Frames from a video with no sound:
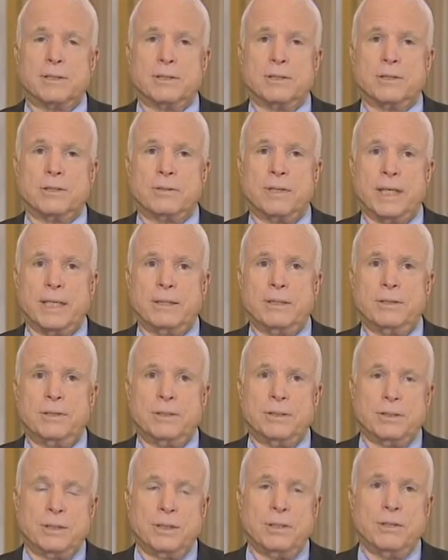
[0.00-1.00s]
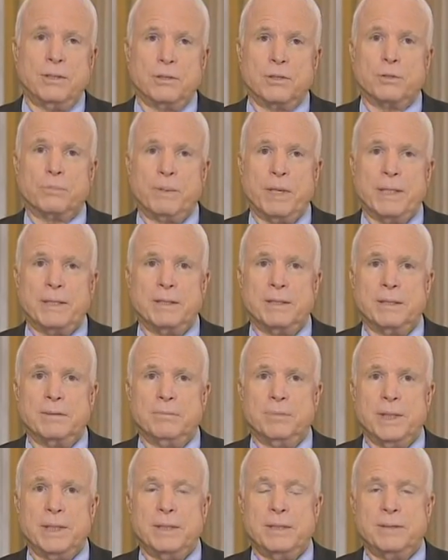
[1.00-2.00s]
and strategy, she knows better
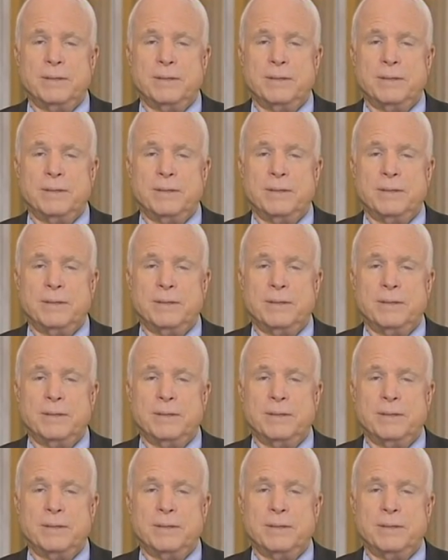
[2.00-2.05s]
than me.